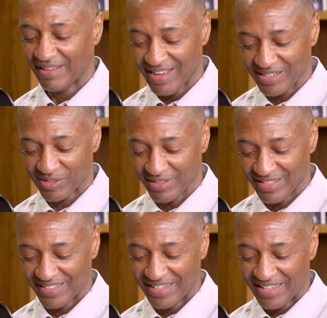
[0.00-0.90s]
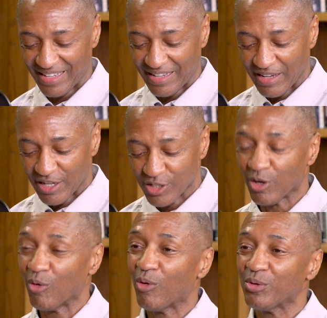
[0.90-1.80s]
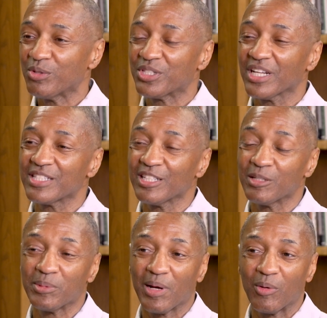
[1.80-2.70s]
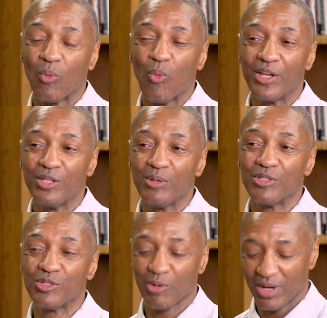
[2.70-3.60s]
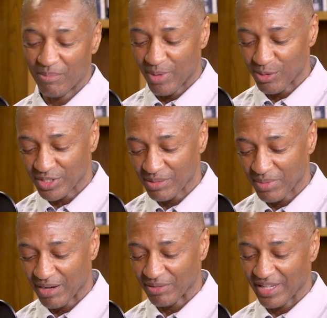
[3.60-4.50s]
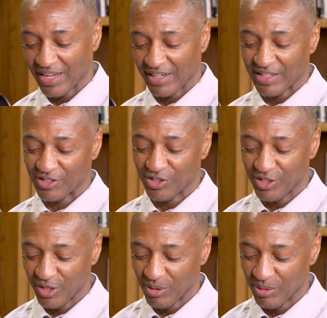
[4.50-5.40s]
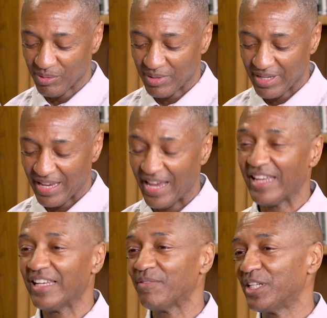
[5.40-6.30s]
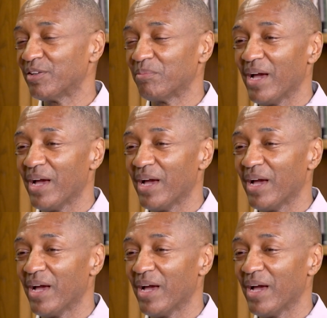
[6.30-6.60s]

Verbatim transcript: Excellent. So tell us a little bit about what you enjoy most about LSU and living here in